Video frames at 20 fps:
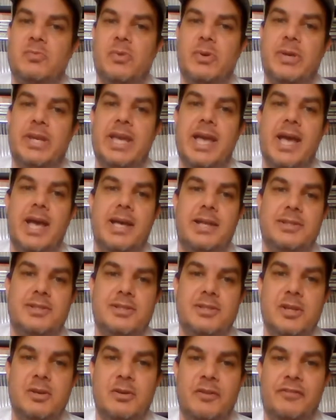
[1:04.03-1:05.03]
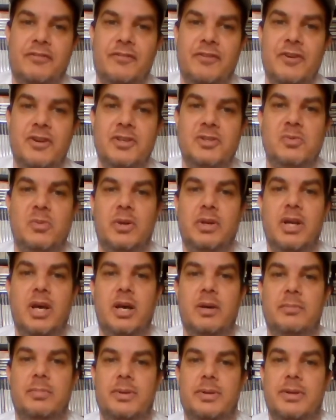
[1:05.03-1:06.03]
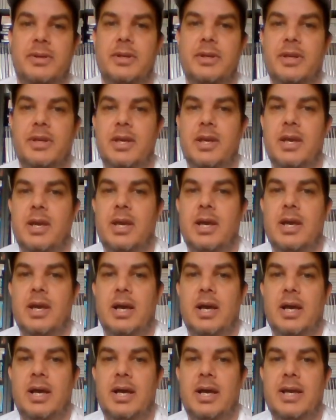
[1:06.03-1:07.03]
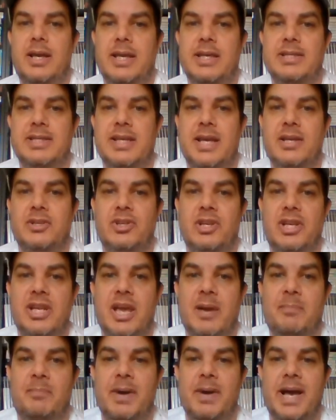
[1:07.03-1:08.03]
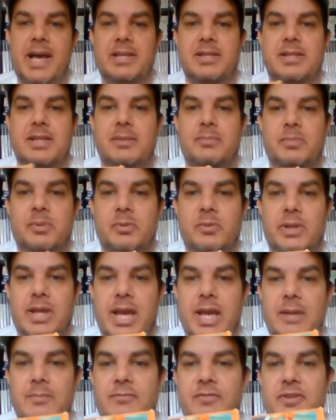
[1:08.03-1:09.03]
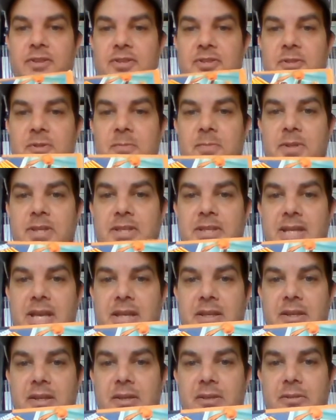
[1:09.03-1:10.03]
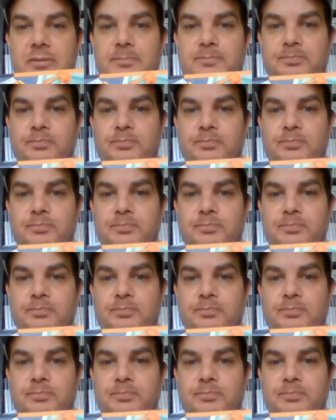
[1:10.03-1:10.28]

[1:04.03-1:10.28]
way we can. So, the first one up is actually a basketball game for the Super Nintendo.